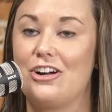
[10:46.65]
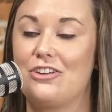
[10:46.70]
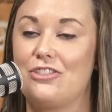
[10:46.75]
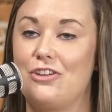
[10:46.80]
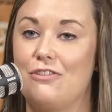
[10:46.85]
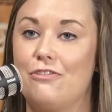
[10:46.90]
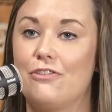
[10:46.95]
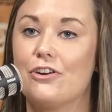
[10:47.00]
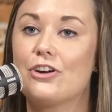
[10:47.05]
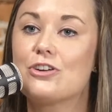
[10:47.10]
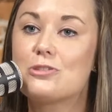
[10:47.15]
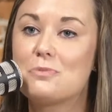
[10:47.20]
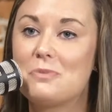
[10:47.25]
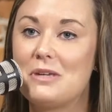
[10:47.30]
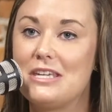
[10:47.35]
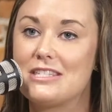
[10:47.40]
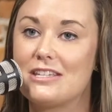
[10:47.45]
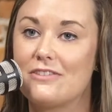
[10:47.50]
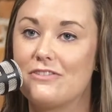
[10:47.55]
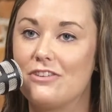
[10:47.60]
are the first
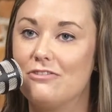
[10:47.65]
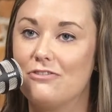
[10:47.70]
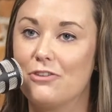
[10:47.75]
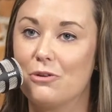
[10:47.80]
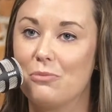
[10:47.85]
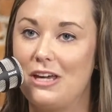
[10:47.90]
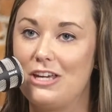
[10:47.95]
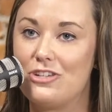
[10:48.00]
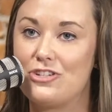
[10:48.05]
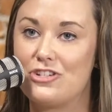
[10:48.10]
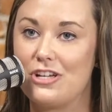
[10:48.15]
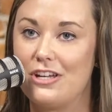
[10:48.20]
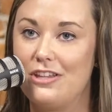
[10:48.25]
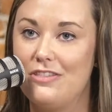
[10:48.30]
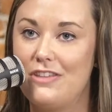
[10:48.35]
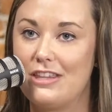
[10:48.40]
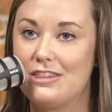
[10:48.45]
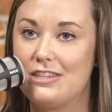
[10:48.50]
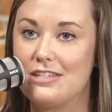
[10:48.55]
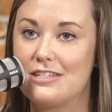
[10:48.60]
piece of
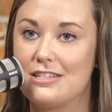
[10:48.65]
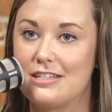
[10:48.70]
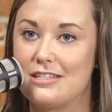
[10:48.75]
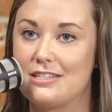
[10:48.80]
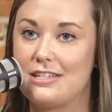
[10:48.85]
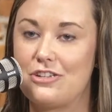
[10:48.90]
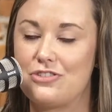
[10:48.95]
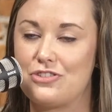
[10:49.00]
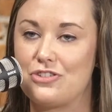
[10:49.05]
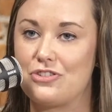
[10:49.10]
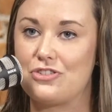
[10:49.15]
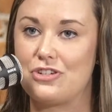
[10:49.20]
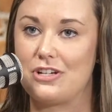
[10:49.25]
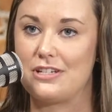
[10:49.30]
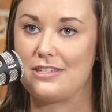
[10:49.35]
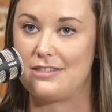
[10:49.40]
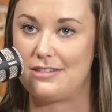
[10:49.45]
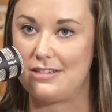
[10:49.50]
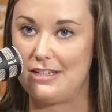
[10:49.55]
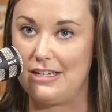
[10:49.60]
information that the successor
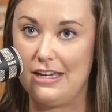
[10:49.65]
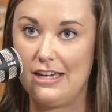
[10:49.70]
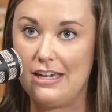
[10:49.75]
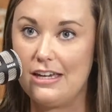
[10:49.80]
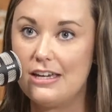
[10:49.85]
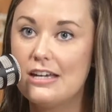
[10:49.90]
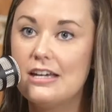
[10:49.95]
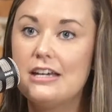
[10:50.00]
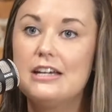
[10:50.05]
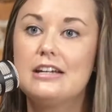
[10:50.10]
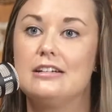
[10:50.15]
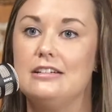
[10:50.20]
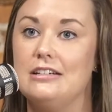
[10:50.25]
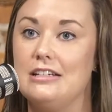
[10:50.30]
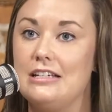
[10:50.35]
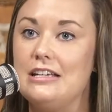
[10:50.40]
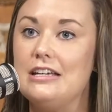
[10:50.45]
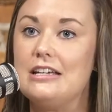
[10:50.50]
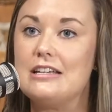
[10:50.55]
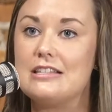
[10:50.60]
trustee
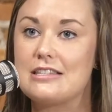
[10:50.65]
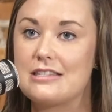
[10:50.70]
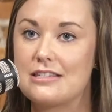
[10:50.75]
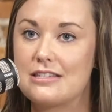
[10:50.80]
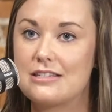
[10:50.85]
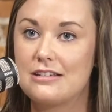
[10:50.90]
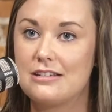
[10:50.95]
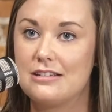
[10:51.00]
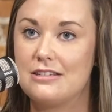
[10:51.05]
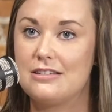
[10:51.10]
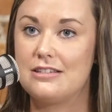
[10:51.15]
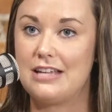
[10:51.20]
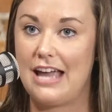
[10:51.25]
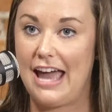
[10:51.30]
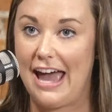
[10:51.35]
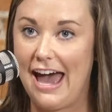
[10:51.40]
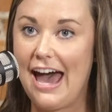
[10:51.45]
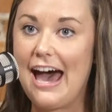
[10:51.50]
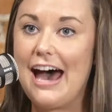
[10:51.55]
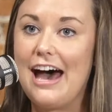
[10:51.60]
needs to
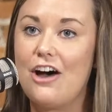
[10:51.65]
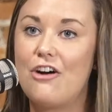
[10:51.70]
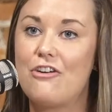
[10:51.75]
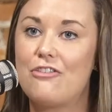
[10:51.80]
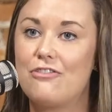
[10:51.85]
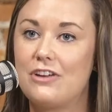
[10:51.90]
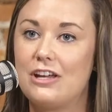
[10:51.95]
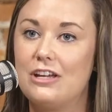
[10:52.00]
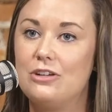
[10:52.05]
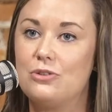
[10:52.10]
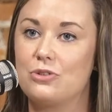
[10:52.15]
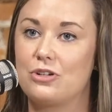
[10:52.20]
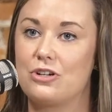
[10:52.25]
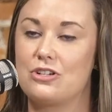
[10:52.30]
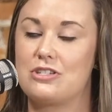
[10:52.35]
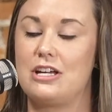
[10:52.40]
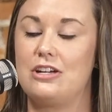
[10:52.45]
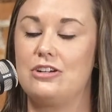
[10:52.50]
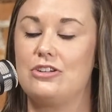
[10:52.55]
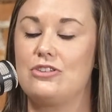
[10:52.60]
have in
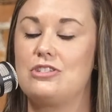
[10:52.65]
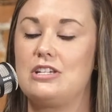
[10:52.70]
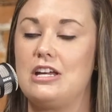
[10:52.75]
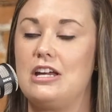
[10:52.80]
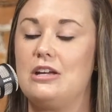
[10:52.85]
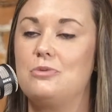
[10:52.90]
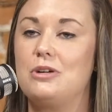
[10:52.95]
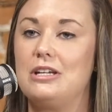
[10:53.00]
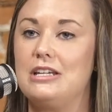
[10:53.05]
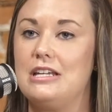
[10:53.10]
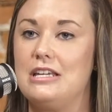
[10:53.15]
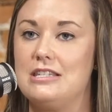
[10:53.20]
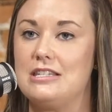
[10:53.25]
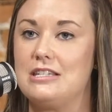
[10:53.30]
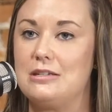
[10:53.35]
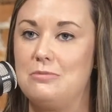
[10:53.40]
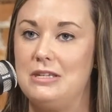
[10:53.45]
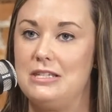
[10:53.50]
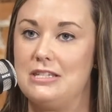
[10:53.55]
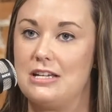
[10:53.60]
order to understand what needs
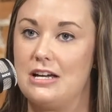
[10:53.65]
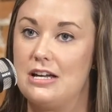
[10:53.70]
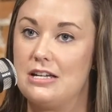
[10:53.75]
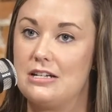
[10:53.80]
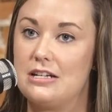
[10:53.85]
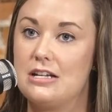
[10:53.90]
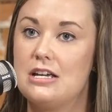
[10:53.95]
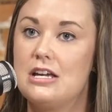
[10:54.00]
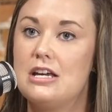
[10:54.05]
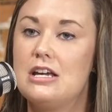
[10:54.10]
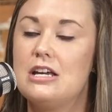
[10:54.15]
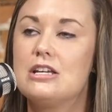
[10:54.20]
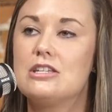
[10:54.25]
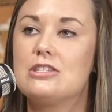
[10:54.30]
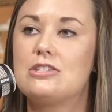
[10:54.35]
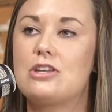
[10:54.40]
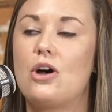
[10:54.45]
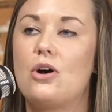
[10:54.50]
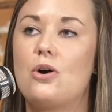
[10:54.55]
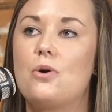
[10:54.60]
to be done.
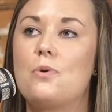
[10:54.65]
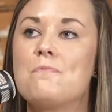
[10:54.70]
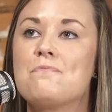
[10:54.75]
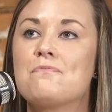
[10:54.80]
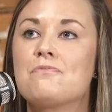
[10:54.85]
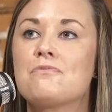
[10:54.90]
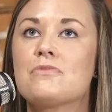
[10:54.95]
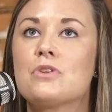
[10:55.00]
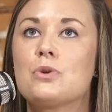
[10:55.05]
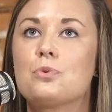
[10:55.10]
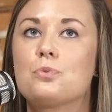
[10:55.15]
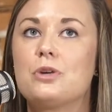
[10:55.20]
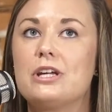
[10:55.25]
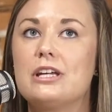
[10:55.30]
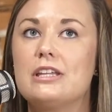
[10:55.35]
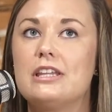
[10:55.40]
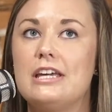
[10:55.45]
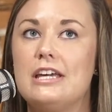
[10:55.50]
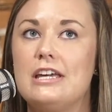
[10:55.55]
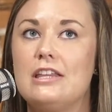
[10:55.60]
So
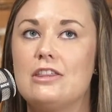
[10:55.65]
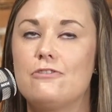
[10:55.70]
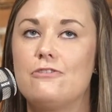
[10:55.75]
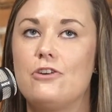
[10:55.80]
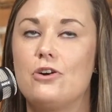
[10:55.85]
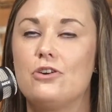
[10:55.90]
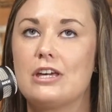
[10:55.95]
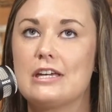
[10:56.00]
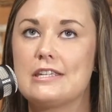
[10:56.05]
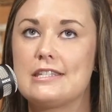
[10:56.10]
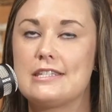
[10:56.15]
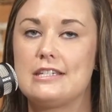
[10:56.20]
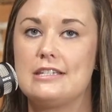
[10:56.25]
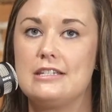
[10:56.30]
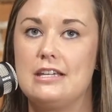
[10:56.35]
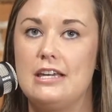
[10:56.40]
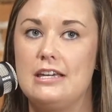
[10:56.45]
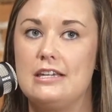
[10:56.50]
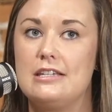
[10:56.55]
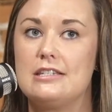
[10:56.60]
really the focus
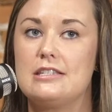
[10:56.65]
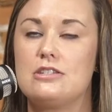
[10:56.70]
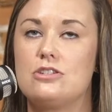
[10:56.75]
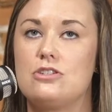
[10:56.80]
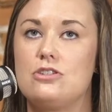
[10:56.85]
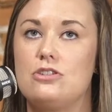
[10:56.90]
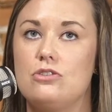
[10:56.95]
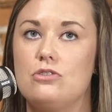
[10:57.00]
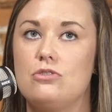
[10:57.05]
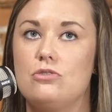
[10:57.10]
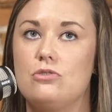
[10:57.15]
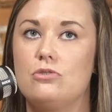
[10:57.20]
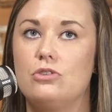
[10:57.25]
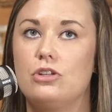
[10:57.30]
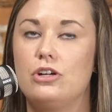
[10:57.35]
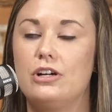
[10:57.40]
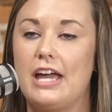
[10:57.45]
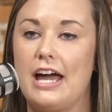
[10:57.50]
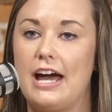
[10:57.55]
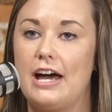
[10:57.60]
is to
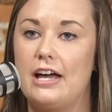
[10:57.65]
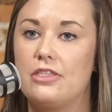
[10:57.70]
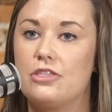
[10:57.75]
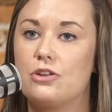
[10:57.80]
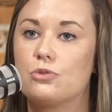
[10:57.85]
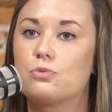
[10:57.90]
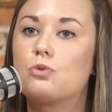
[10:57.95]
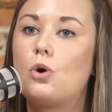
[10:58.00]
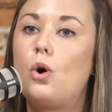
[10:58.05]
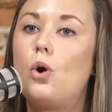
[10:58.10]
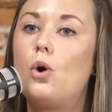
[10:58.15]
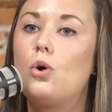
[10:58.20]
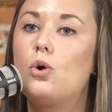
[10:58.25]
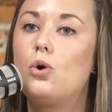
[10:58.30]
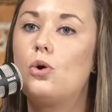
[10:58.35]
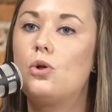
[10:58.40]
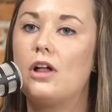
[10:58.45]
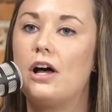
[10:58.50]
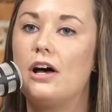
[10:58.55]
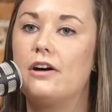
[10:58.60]
look at the
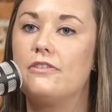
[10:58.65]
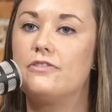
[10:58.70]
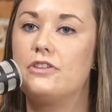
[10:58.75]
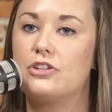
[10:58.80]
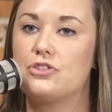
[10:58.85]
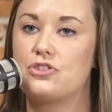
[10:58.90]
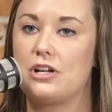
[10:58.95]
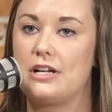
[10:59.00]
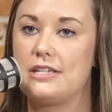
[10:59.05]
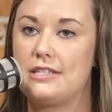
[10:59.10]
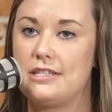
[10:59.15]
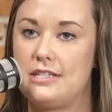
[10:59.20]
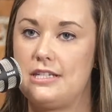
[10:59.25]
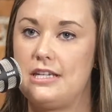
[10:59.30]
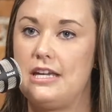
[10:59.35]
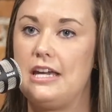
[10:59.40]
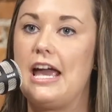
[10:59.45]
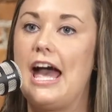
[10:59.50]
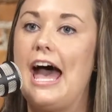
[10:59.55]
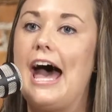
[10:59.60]
role of the
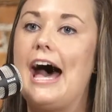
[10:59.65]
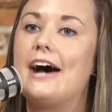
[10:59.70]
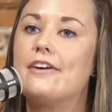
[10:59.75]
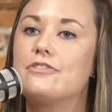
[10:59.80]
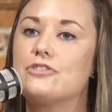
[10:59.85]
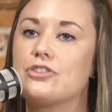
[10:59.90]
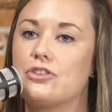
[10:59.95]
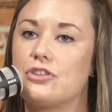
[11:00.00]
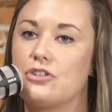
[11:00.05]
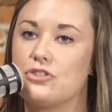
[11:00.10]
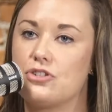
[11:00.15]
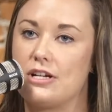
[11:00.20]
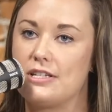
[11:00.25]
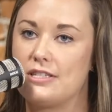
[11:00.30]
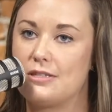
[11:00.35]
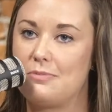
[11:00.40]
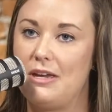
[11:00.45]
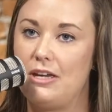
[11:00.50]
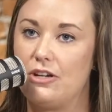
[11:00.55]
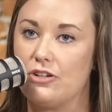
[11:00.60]
trustee after the
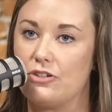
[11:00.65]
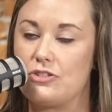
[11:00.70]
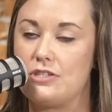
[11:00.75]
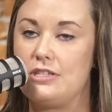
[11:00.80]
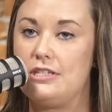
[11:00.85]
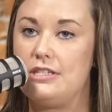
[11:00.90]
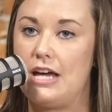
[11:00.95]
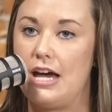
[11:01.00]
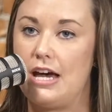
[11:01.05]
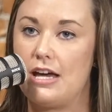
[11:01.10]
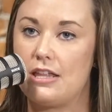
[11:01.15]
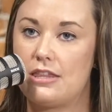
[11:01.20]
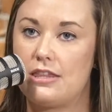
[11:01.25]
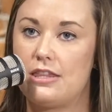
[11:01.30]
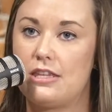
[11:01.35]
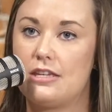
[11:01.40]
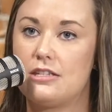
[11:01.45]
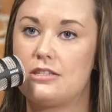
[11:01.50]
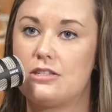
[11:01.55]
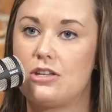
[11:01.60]
trust maker's
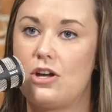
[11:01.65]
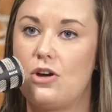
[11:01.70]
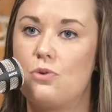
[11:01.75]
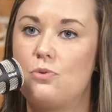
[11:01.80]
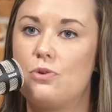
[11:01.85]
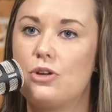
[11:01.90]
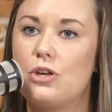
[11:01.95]
death. So